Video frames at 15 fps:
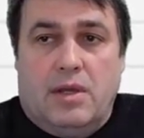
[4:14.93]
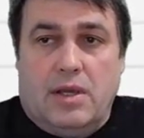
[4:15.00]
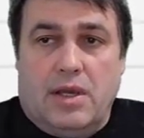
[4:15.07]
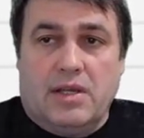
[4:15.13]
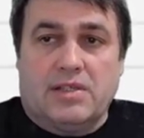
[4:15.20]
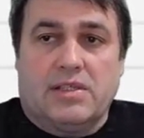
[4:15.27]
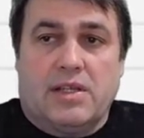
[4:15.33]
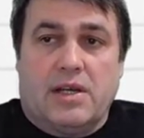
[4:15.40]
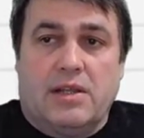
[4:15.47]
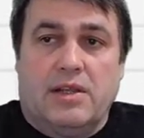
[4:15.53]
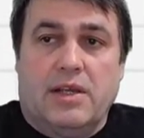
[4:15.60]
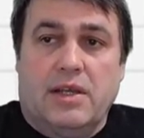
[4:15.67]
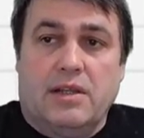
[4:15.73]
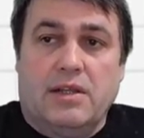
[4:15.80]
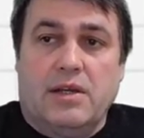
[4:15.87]
extra
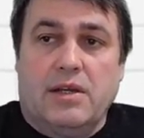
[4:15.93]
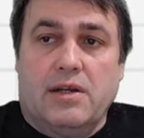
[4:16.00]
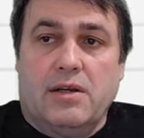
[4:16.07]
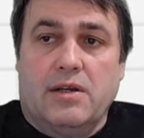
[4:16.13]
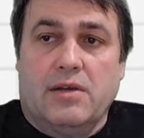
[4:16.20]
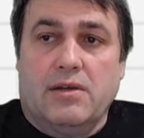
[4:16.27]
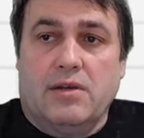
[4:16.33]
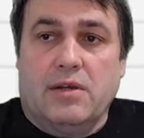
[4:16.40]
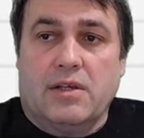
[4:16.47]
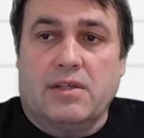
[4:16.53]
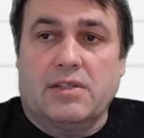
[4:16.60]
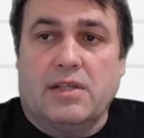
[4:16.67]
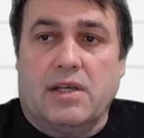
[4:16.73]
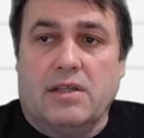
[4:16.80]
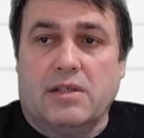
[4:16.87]
lander
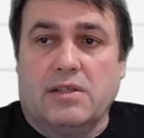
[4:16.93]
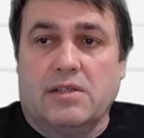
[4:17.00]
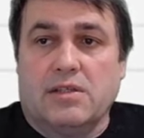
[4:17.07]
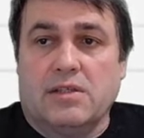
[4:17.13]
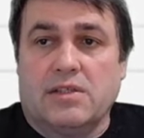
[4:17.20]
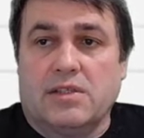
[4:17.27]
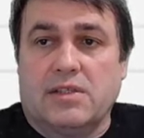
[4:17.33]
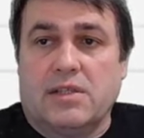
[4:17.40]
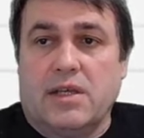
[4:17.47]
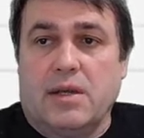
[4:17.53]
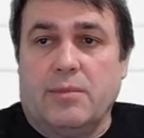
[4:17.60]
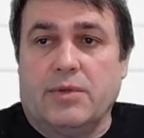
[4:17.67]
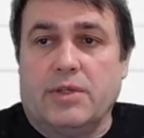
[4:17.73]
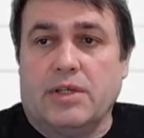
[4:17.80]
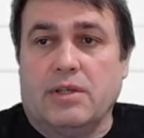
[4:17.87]
extended this
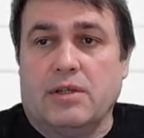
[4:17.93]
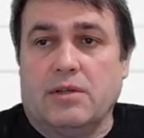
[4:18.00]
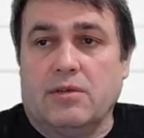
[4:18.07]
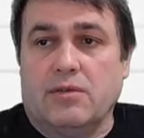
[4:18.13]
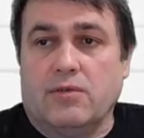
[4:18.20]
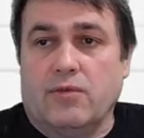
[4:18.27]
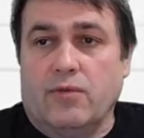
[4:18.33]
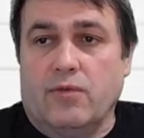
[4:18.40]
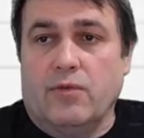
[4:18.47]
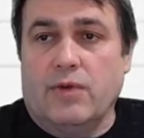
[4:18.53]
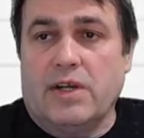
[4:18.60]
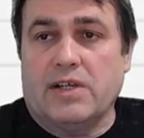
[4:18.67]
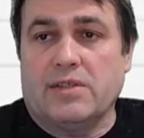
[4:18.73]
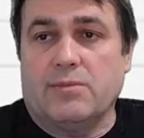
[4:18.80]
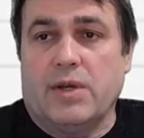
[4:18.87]
step till
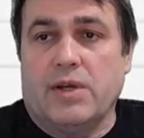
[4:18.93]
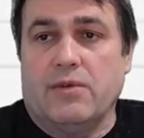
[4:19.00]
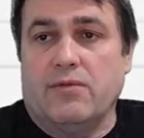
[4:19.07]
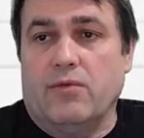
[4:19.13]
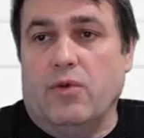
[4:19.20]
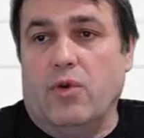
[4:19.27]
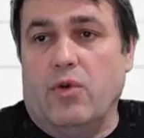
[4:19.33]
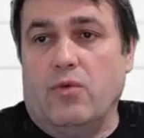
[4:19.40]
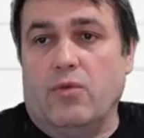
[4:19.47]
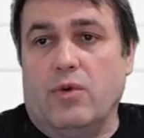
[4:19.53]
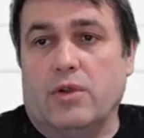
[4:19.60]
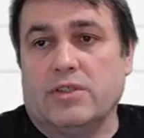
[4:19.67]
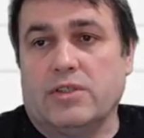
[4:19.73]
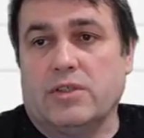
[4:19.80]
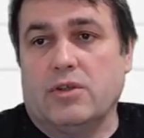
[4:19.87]
where is my
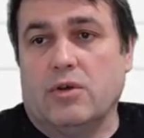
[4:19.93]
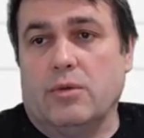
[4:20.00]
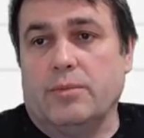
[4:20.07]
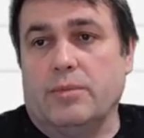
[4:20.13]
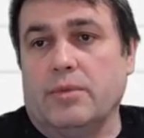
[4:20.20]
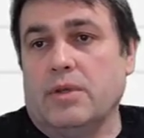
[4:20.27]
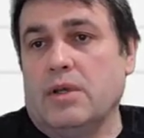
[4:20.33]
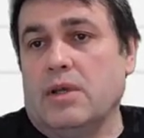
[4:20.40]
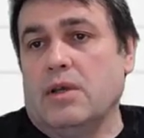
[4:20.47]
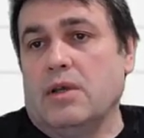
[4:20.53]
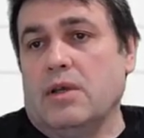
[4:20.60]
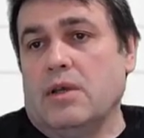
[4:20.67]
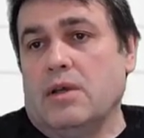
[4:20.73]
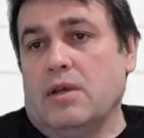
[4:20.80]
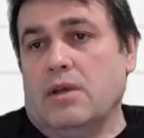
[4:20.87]
wall stop
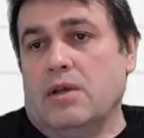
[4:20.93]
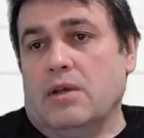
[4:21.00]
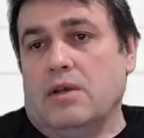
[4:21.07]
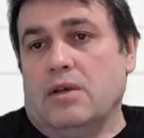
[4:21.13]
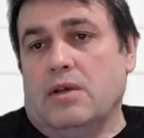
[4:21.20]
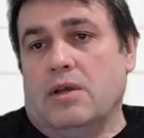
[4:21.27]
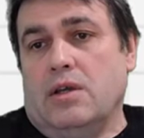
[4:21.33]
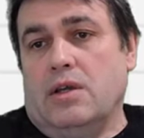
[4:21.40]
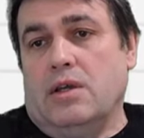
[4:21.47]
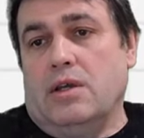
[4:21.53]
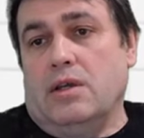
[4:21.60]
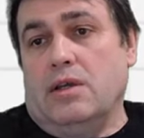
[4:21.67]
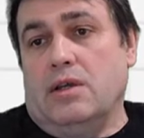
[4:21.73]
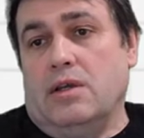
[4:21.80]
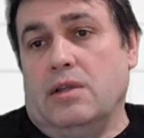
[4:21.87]

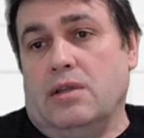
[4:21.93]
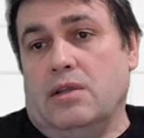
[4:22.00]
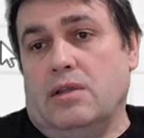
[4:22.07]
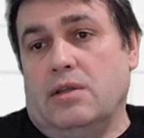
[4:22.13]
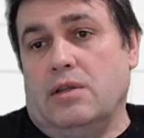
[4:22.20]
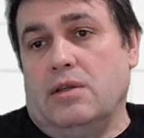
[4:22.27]
and